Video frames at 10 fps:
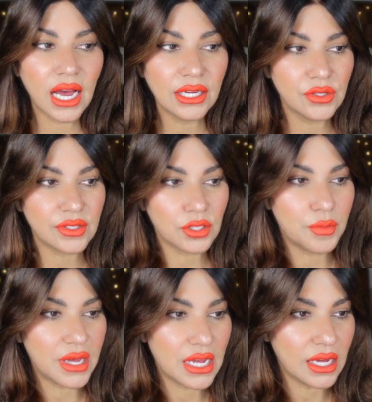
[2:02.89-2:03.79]
I used to
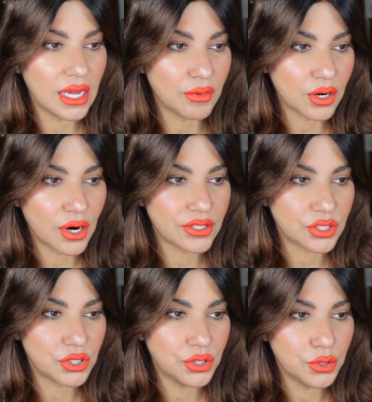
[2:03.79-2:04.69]
be in
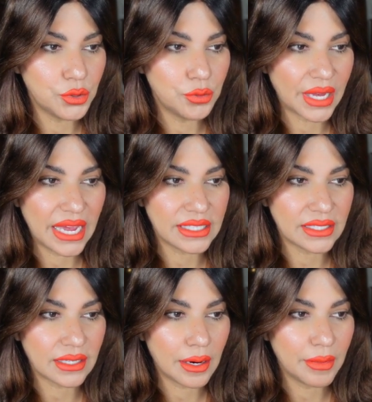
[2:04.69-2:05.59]
regards to
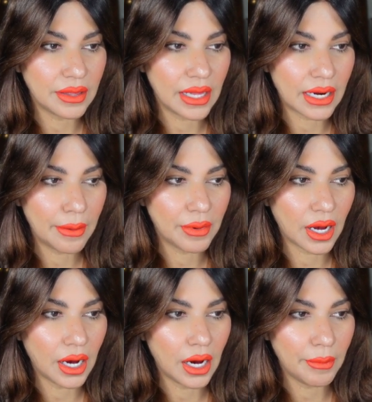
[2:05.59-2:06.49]
cases that
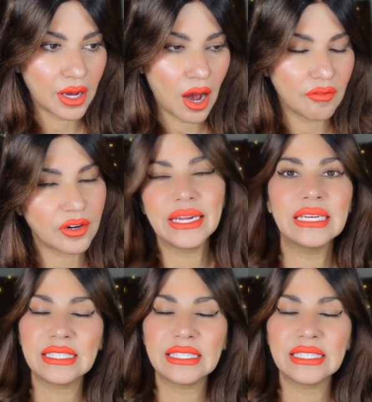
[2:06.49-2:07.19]
I'm covering.